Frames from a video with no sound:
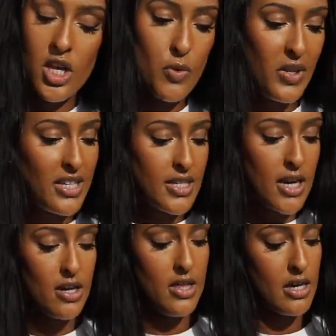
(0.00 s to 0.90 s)
The really
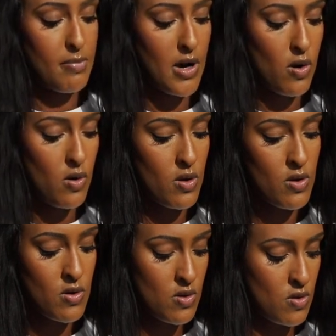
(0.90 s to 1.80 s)
scary thing about
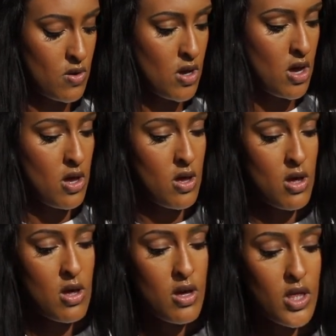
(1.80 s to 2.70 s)

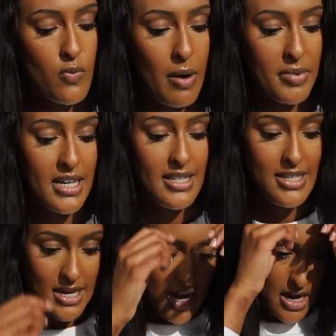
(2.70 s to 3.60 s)
the
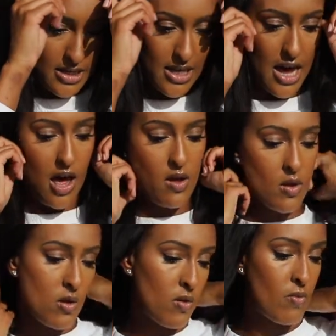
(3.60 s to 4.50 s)
replicas today is that
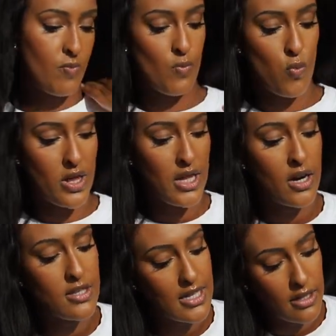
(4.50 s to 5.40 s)
when they
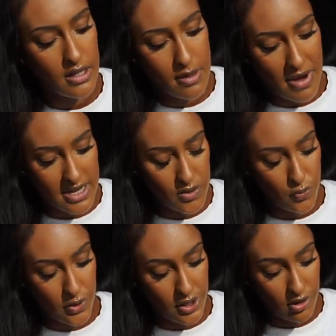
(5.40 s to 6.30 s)
are selling them as
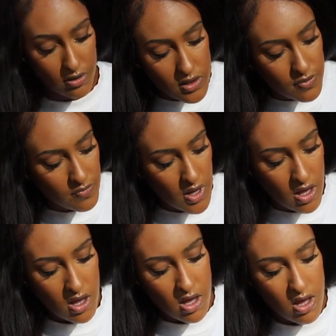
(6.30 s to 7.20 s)
reals,
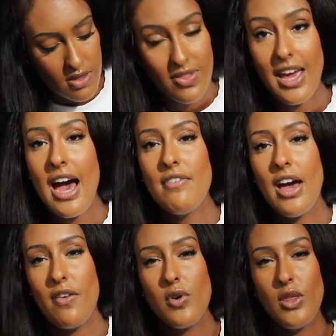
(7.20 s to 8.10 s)
they have
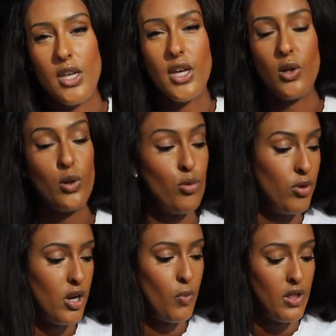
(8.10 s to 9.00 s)
everything
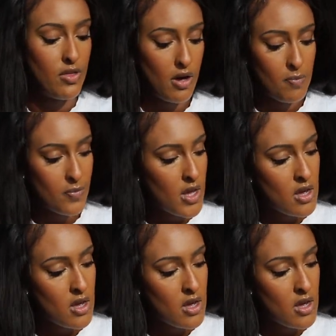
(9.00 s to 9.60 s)
included with them.